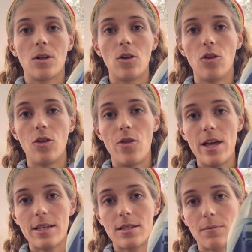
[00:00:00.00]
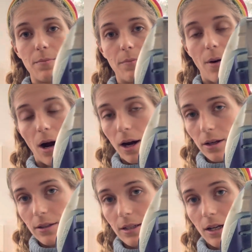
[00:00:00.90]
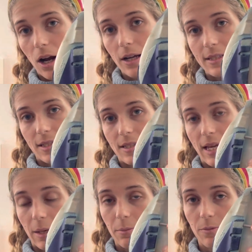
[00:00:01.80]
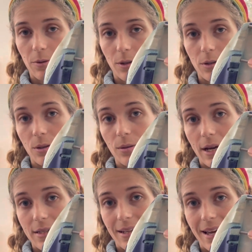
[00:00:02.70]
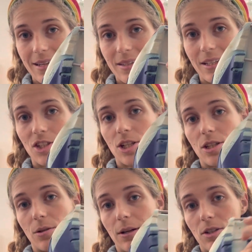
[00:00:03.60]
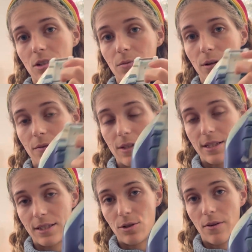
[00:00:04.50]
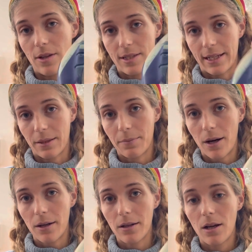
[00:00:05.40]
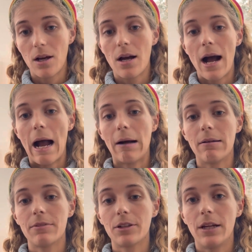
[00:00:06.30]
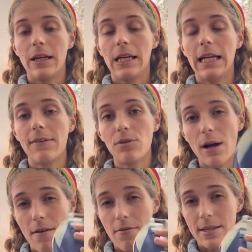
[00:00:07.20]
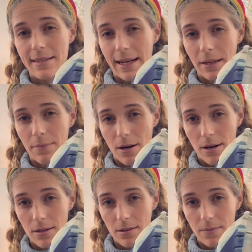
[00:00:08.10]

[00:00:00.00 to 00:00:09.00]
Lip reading: this bar is the same for the 2 SNS. It's just the question of do you have the second bar? However, if you have the second bar